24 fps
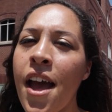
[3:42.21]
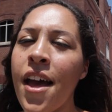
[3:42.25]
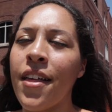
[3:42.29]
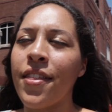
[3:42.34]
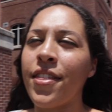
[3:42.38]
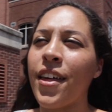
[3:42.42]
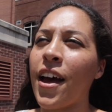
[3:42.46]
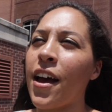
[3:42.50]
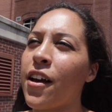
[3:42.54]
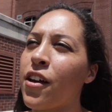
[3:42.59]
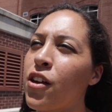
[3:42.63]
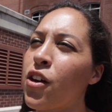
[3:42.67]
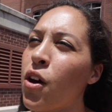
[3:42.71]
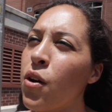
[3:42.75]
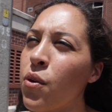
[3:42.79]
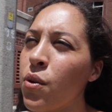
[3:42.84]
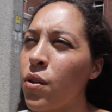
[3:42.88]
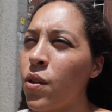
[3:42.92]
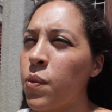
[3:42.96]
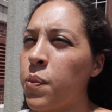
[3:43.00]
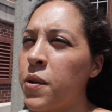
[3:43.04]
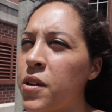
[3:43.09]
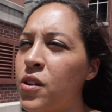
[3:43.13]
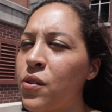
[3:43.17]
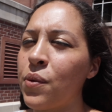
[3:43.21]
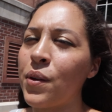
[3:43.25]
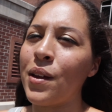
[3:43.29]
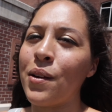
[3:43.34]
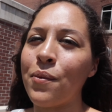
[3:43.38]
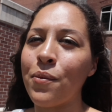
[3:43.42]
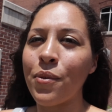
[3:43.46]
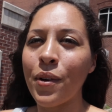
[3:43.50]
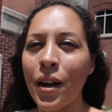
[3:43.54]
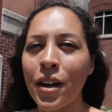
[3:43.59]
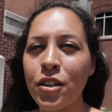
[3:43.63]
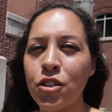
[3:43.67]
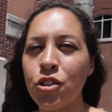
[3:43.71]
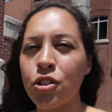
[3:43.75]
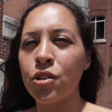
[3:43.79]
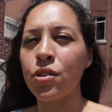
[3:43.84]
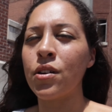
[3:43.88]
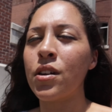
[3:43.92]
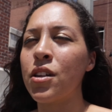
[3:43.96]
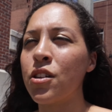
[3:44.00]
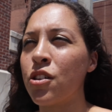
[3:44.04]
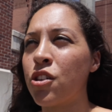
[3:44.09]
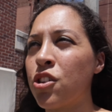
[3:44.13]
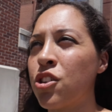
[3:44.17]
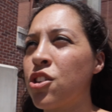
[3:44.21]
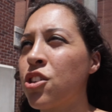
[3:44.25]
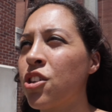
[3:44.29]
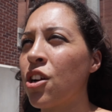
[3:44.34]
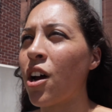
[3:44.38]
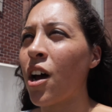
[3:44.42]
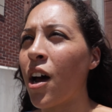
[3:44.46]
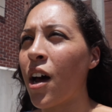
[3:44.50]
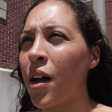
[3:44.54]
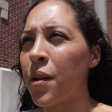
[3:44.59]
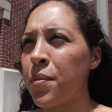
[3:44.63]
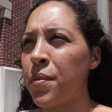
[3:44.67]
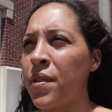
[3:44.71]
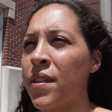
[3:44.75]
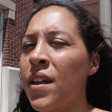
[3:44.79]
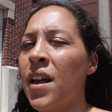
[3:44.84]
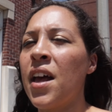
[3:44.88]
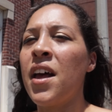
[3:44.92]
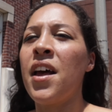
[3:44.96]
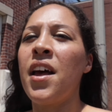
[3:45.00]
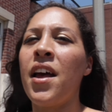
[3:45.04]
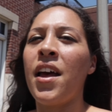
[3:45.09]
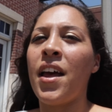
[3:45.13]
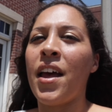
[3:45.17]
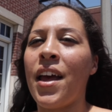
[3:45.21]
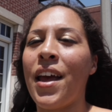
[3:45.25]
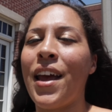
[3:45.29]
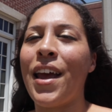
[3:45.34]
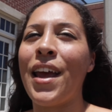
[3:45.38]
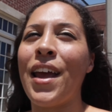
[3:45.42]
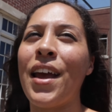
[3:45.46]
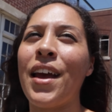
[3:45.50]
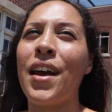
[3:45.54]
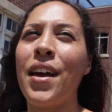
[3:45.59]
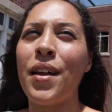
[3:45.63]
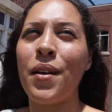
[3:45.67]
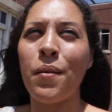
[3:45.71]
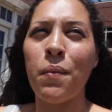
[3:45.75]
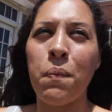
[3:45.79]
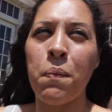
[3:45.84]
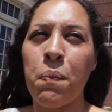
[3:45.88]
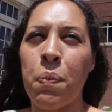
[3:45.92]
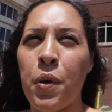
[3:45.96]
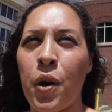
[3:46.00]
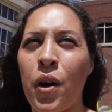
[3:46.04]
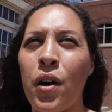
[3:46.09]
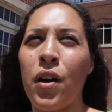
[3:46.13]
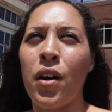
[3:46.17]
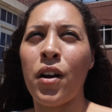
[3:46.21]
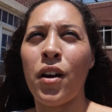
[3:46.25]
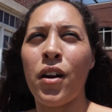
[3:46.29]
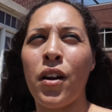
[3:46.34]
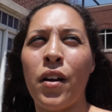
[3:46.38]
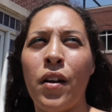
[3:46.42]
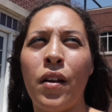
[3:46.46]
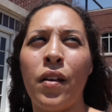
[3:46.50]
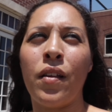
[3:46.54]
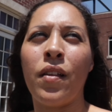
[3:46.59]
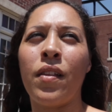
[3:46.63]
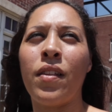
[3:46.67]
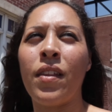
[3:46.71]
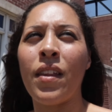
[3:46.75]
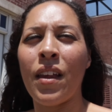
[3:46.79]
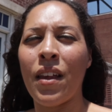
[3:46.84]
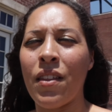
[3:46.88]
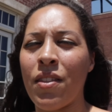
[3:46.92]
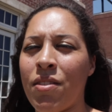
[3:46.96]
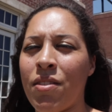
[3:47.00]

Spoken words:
that goes between restaurants, shops, and bars.